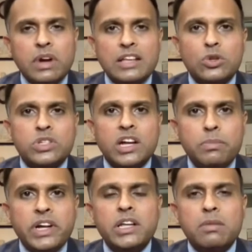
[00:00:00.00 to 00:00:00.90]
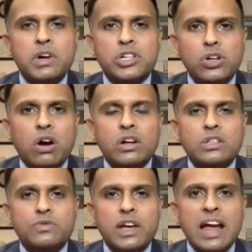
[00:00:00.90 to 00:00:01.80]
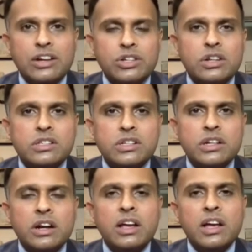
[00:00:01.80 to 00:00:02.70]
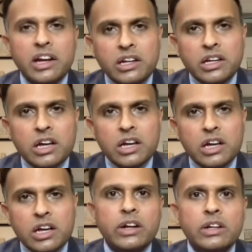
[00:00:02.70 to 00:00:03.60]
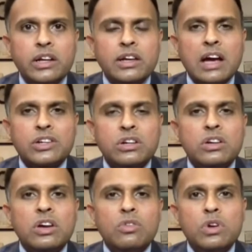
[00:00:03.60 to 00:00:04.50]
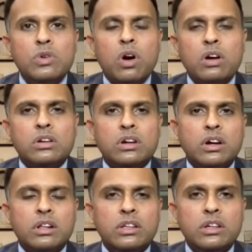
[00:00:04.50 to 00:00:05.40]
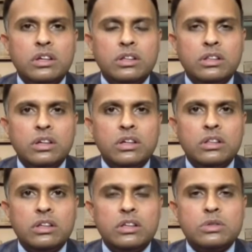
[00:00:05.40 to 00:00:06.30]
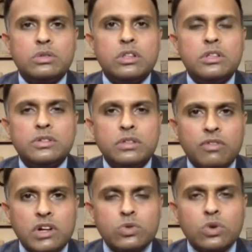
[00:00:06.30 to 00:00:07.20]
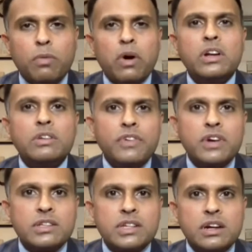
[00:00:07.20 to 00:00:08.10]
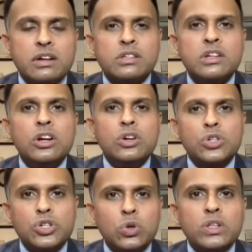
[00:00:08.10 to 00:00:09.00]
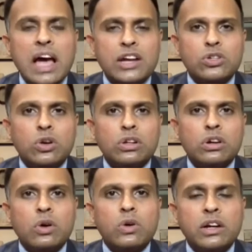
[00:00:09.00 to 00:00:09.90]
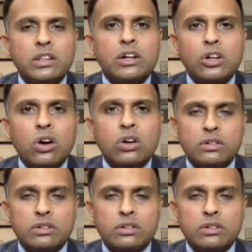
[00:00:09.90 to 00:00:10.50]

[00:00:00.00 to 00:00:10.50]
as you said, medium and short is where action is needed. India is already taking action. We want the ones who are pointing fingers at us to show the action on the ground and then talk.